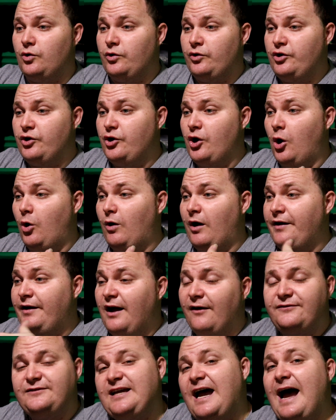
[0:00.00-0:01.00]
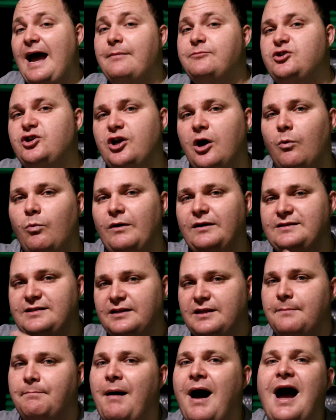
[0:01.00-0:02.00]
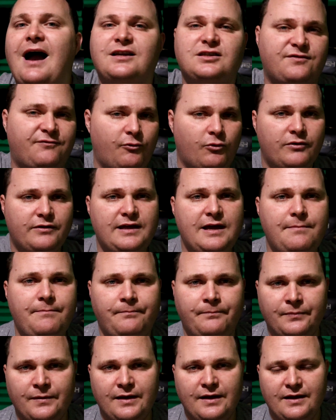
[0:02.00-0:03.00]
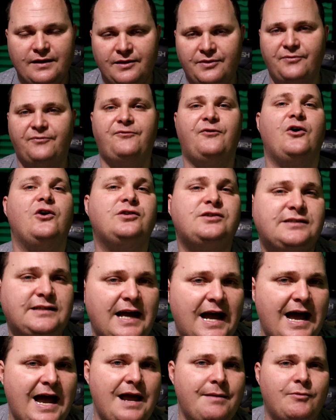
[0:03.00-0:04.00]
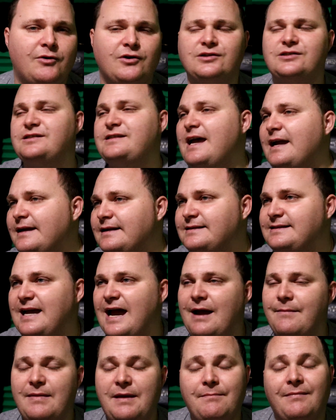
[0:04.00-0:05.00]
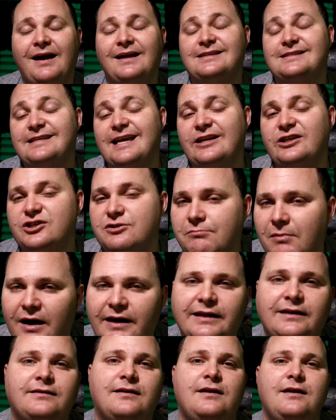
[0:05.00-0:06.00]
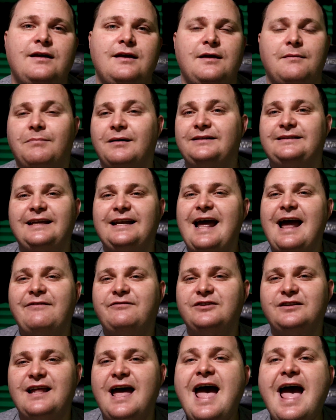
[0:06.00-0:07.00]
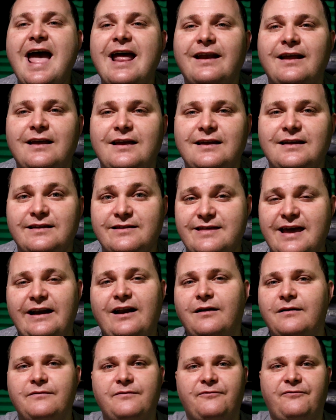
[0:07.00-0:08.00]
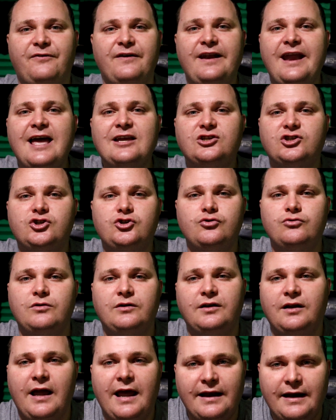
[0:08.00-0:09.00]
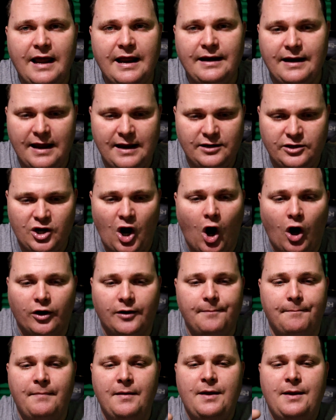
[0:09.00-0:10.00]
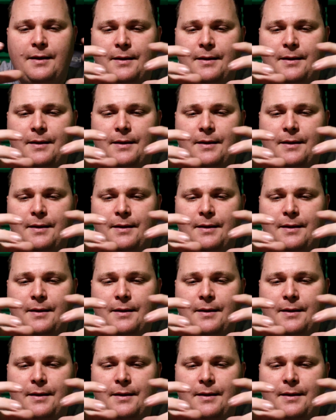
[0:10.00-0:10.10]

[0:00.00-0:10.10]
you know, enough times you don't went to the box for them, the first time or the second time they might send you money. But then after that, they done finessed you and y'all done